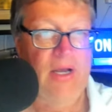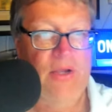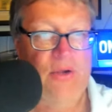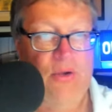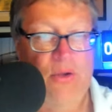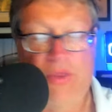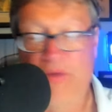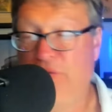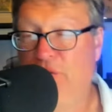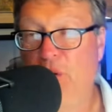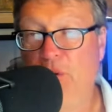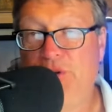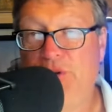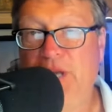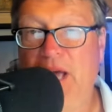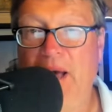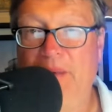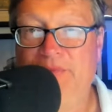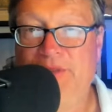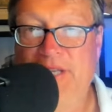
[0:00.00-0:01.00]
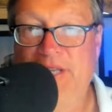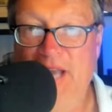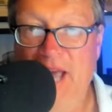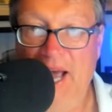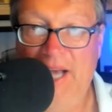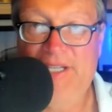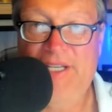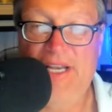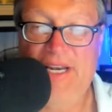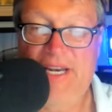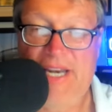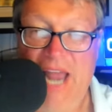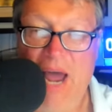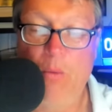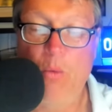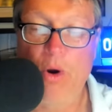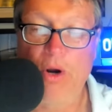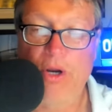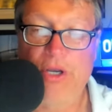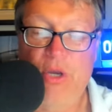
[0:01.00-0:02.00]
you, the folks at Tax
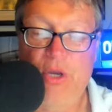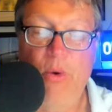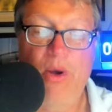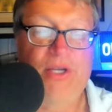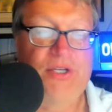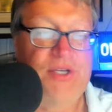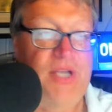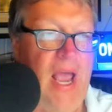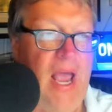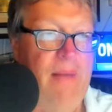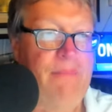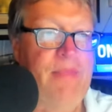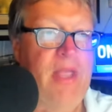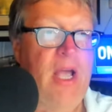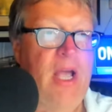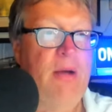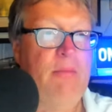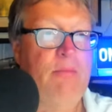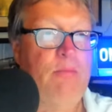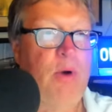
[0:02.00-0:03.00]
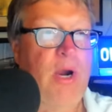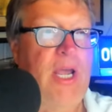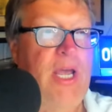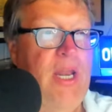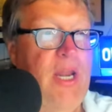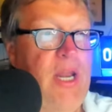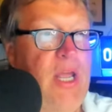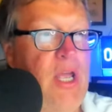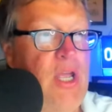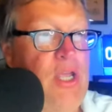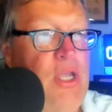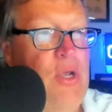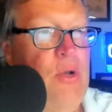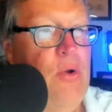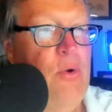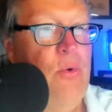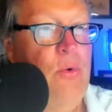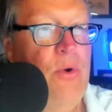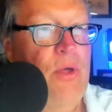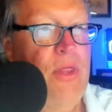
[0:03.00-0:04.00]
Network USA bringing
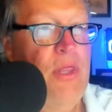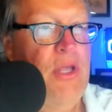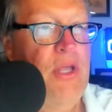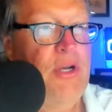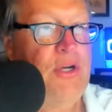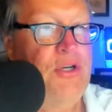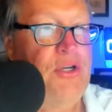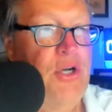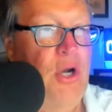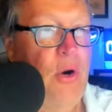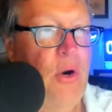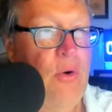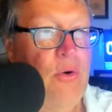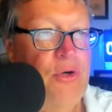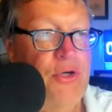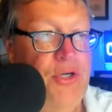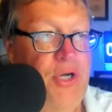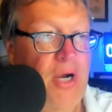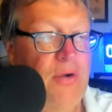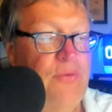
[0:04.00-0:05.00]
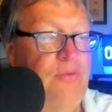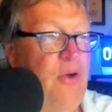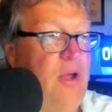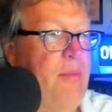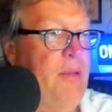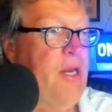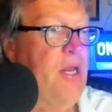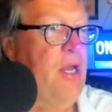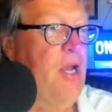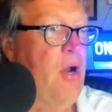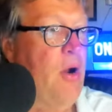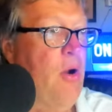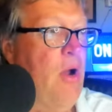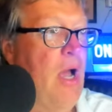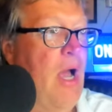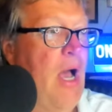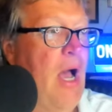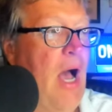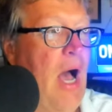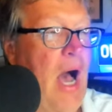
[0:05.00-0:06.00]
you this show. Chuck Freimund here
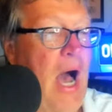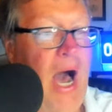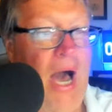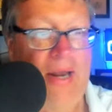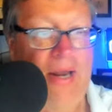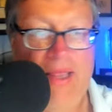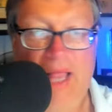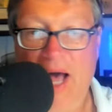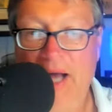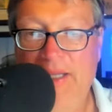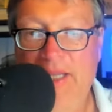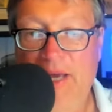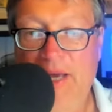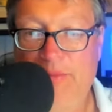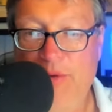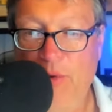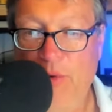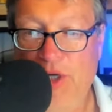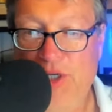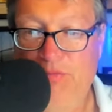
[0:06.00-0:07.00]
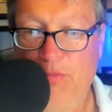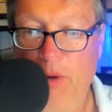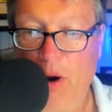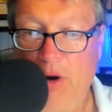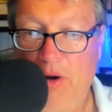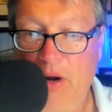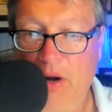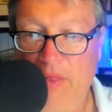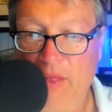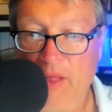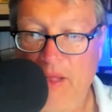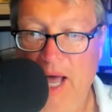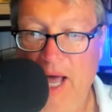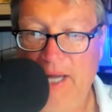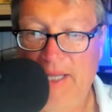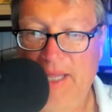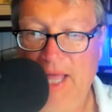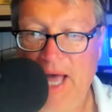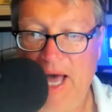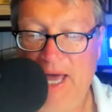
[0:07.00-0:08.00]
on Locked On Brewers, part of the Locked